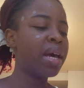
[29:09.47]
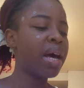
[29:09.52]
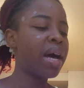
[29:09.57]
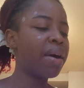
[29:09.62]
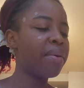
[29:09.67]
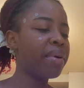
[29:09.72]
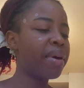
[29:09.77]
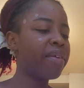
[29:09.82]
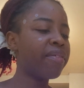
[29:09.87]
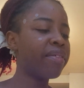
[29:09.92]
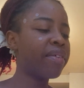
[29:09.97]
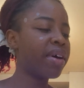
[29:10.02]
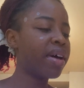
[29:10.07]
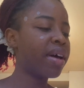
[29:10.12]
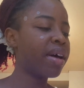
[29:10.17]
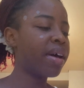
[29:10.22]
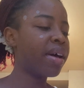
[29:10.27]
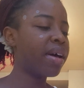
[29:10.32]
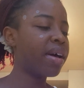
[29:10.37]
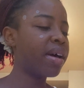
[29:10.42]

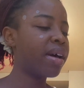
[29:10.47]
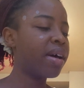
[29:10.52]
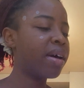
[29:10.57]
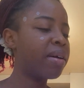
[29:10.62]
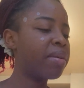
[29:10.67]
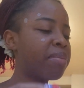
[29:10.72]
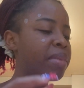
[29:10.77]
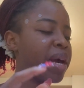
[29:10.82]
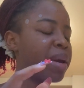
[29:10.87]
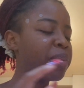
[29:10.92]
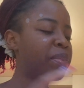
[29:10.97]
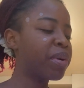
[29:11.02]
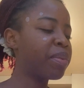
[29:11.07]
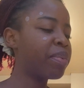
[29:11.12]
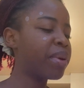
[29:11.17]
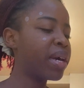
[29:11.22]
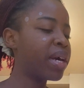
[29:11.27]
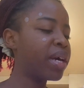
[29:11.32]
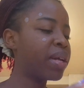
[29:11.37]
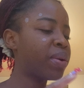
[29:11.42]
However, I
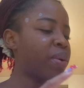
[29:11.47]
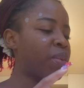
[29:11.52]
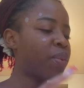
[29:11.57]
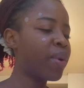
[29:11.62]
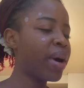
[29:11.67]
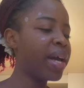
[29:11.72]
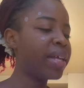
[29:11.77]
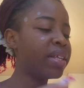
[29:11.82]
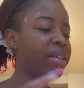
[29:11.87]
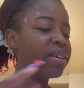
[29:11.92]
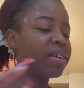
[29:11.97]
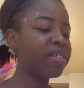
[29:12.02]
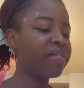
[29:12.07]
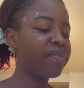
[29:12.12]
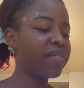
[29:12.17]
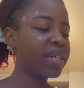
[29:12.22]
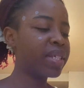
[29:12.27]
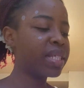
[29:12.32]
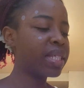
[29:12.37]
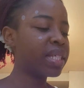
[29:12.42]
prepared why the
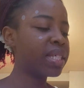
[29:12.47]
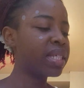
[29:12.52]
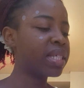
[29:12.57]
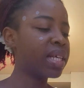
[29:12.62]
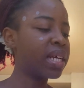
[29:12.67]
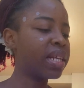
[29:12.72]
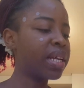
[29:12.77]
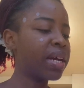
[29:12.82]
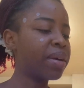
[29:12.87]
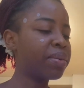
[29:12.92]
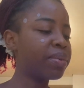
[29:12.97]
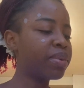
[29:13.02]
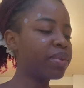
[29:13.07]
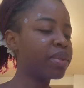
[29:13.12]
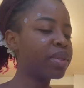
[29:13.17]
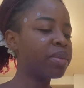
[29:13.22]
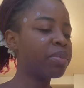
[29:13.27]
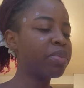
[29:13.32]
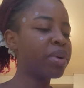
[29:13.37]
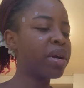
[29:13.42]
universities, and I wrote,